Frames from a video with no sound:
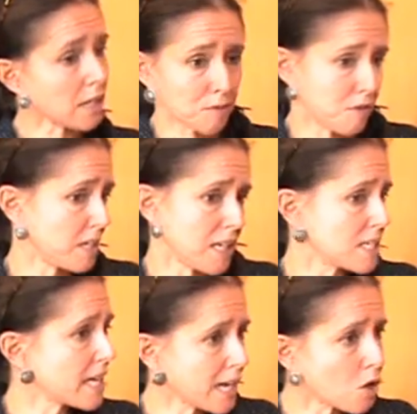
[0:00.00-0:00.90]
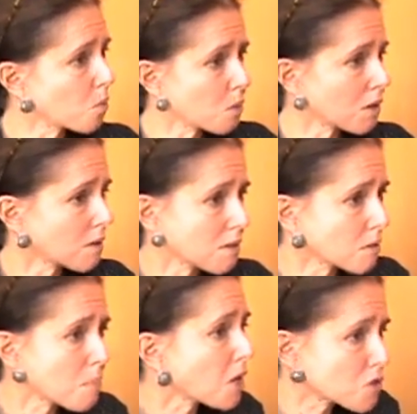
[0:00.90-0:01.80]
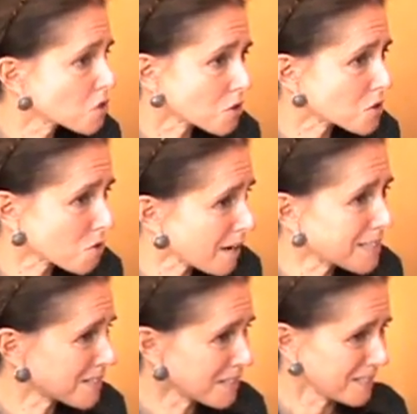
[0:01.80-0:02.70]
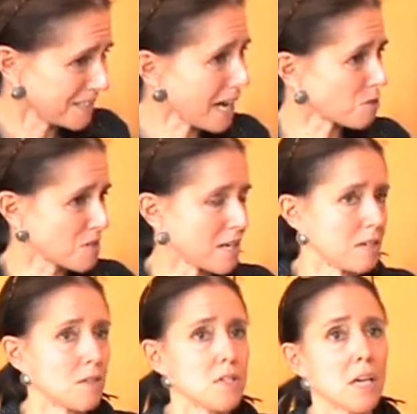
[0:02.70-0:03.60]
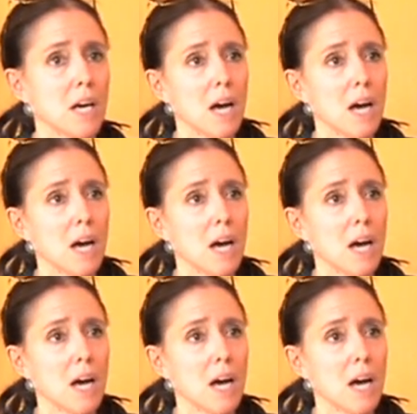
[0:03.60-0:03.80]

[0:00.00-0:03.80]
like Frida and Diego were the monsters, right? The outsiders.